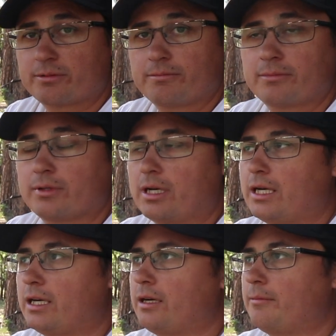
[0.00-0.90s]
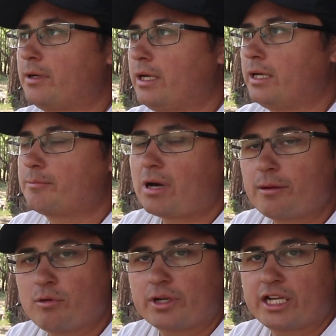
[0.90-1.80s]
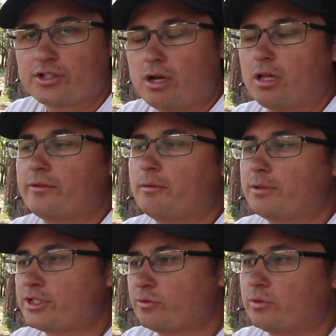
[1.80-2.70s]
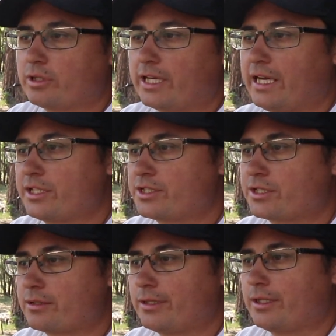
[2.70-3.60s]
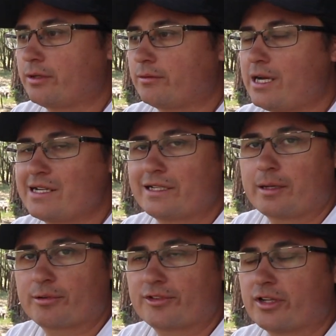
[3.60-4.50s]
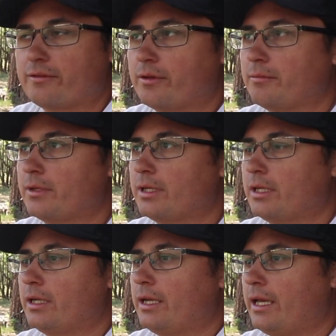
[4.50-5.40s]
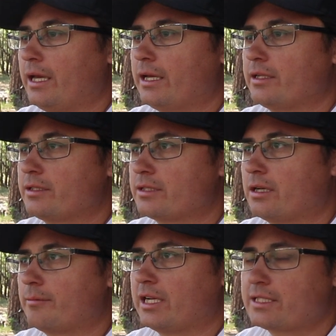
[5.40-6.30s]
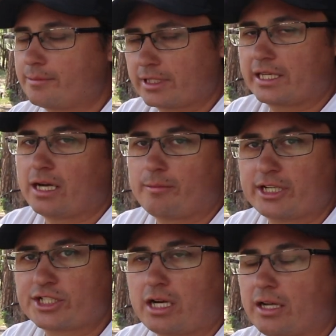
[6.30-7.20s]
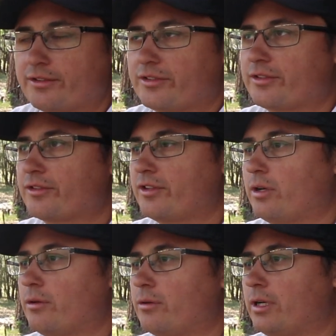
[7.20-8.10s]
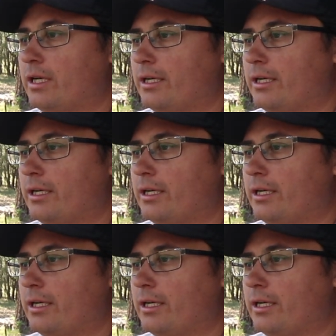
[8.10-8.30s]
them. Probably won't catch all of them, but you will catch, you know, 99% of them. And I typically count my shots. So,